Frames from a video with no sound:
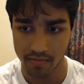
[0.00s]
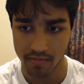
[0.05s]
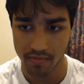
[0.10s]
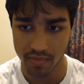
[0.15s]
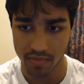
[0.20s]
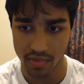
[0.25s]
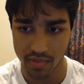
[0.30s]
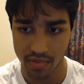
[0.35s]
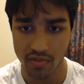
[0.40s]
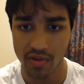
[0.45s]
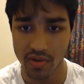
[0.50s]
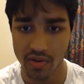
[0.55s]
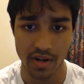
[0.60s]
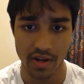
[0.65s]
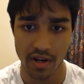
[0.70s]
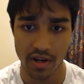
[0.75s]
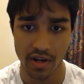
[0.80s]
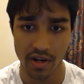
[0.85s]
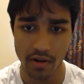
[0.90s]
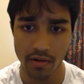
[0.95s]
you
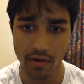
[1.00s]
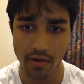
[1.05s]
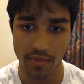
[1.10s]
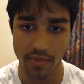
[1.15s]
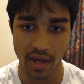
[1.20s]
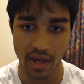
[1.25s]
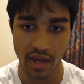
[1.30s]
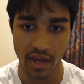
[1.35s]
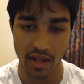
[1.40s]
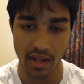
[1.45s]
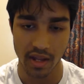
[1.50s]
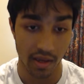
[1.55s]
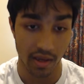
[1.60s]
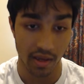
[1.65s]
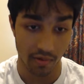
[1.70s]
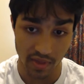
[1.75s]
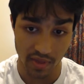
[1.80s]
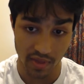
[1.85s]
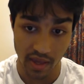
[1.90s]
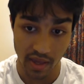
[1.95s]
even confirmed that, and
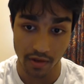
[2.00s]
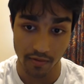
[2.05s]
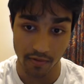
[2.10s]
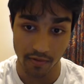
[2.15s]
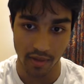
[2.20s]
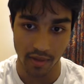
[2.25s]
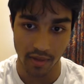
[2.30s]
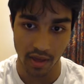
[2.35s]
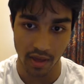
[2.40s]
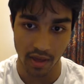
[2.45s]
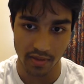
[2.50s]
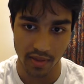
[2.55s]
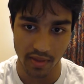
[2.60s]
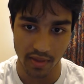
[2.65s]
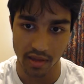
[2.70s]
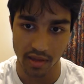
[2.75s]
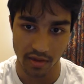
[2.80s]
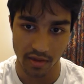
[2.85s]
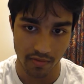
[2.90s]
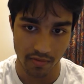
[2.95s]
I thank you for that.
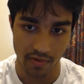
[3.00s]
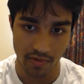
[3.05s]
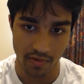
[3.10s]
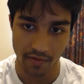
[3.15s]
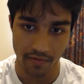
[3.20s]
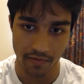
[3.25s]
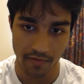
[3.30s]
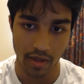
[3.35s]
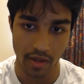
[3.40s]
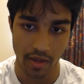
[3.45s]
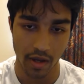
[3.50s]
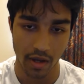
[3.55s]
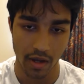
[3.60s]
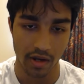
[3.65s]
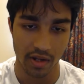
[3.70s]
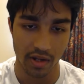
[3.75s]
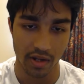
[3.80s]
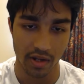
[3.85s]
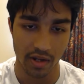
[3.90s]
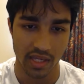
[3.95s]
Thank you for being
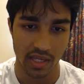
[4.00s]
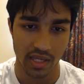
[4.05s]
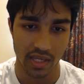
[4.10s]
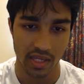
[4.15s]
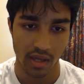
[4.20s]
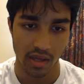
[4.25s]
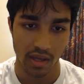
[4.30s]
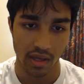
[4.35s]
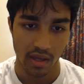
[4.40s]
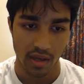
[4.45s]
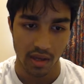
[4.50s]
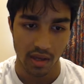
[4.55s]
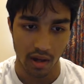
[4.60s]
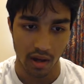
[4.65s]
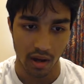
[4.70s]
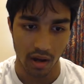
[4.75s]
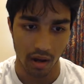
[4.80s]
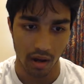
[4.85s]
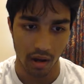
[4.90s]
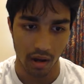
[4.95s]
honest.
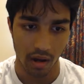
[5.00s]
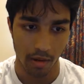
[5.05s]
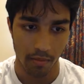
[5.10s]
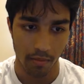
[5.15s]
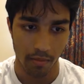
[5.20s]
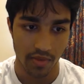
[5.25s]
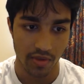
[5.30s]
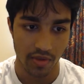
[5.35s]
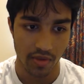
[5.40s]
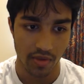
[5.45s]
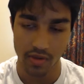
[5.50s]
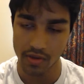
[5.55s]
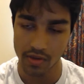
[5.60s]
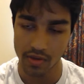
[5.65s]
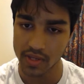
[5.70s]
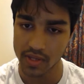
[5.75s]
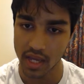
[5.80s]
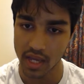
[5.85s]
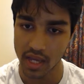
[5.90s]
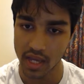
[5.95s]

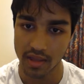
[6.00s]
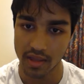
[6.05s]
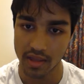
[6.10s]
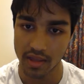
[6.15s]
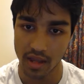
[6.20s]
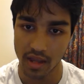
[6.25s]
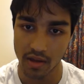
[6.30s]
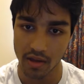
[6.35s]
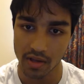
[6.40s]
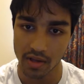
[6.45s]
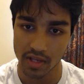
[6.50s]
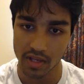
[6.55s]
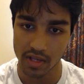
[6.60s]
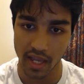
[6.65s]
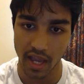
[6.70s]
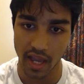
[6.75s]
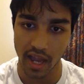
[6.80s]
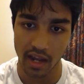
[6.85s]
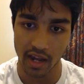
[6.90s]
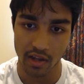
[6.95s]
You said that it
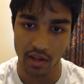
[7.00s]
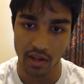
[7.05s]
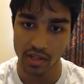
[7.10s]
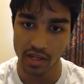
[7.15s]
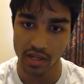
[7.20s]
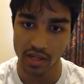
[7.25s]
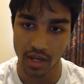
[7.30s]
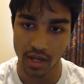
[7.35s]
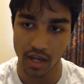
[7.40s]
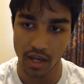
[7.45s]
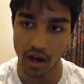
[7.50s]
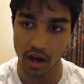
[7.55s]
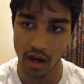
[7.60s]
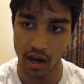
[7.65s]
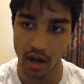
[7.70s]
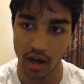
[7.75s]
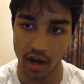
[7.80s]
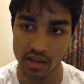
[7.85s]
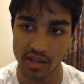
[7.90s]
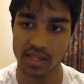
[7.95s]
was actually
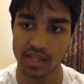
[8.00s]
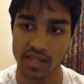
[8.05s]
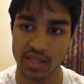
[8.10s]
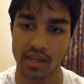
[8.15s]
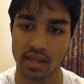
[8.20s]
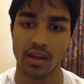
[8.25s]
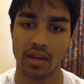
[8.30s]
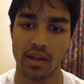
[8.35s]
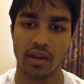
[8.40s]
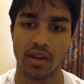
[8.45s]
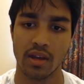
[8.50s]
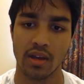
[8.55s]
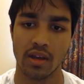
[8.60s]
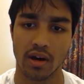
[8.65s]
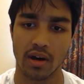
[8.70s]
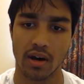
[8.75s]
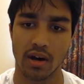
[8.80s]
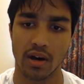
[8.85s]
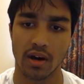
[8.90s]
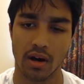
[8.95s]
because
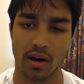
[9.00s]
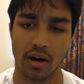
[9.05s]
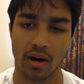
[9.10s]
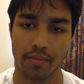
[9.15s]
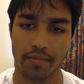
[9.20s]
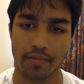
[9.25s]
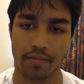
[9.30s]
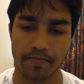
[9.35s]
um,